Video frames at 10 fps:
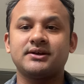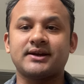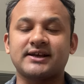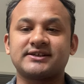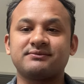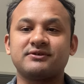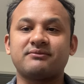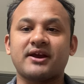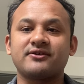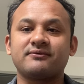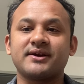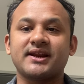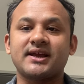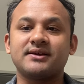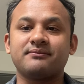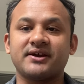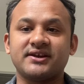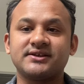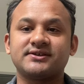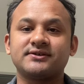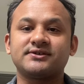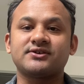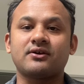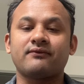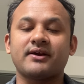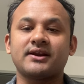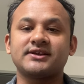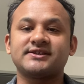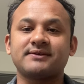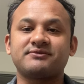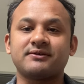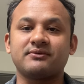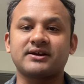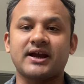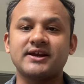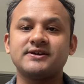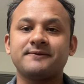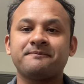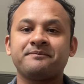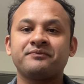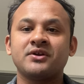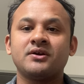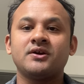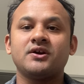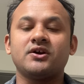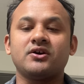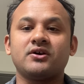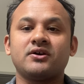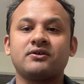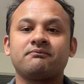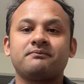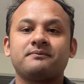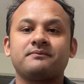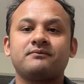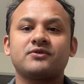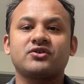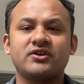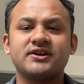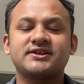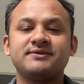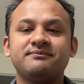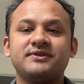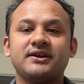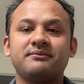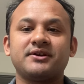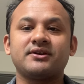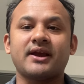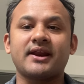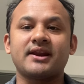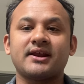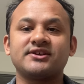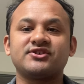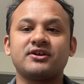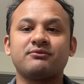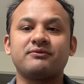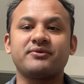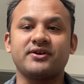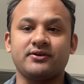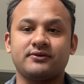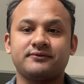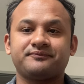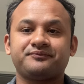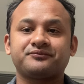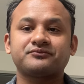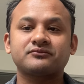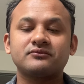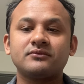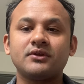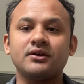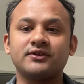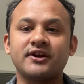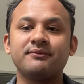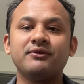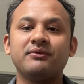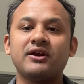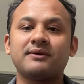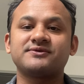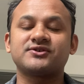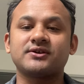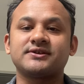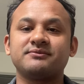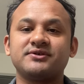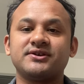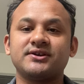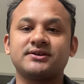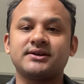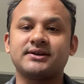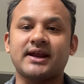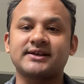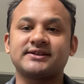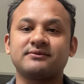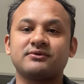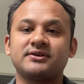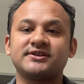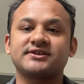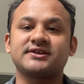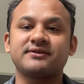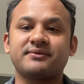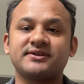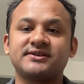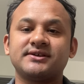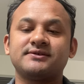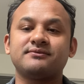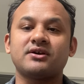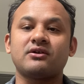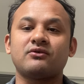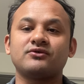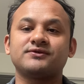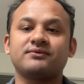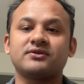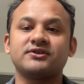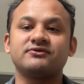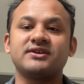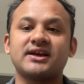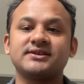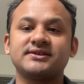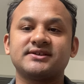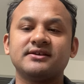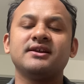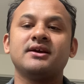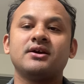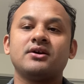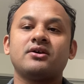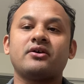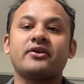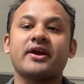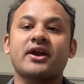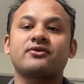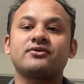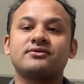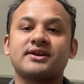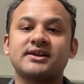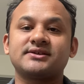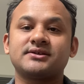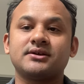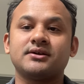taxable minor variations of an acceptable kind, uh, correcting them in an reasonable period. The removal of such immediate taxable discrepancies allows for the utilization or accurate tax